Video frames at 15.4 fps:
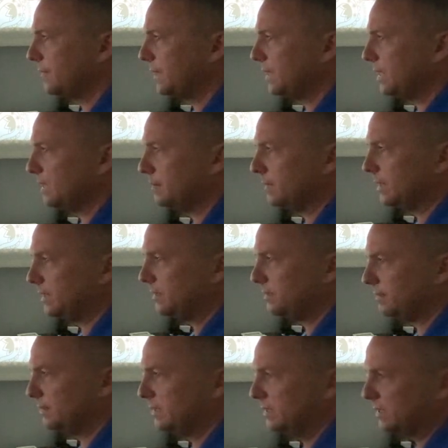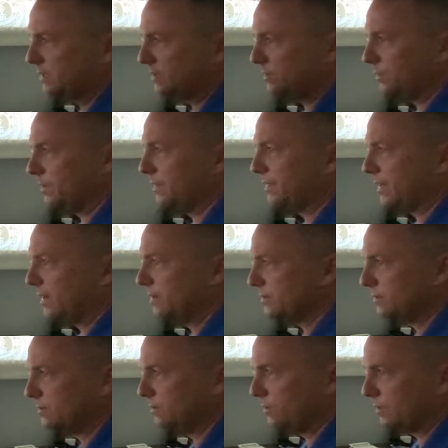climbing 76 to
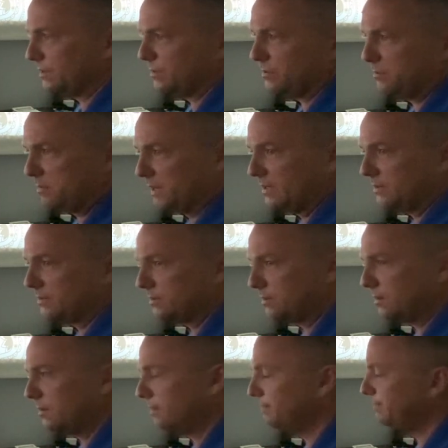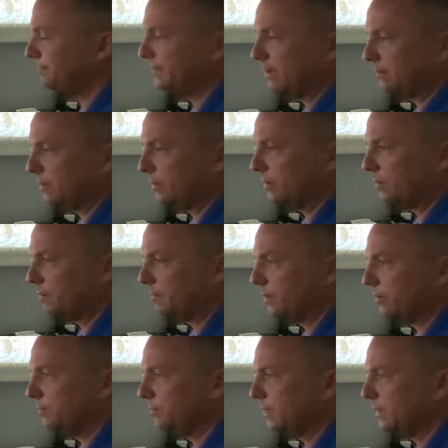1000 or until the base is called. I'm going to call my
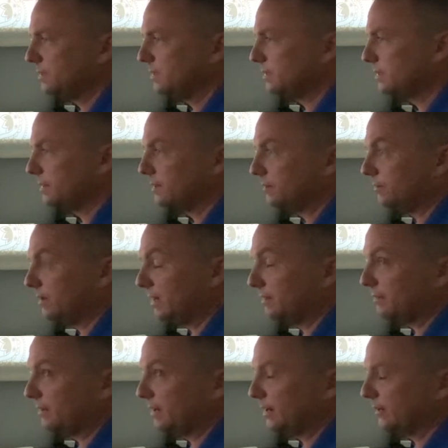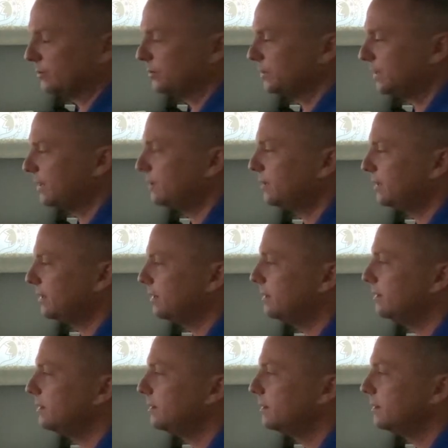own base because I don't have an actual tower here,
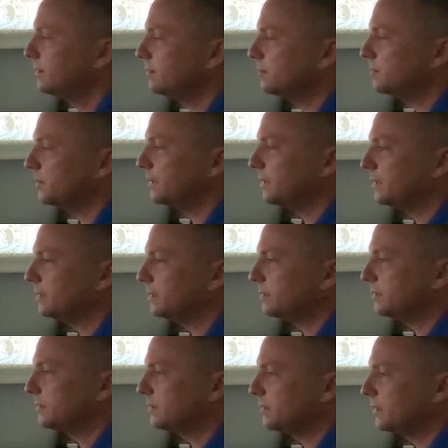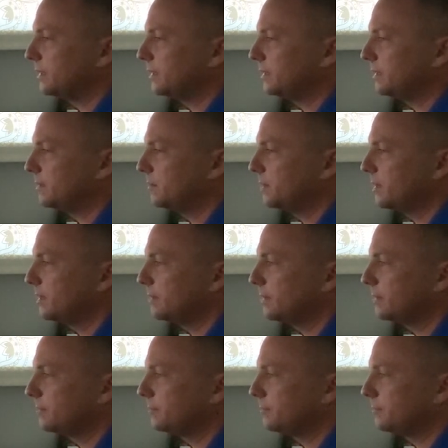but let's just go ahead and keep climbing.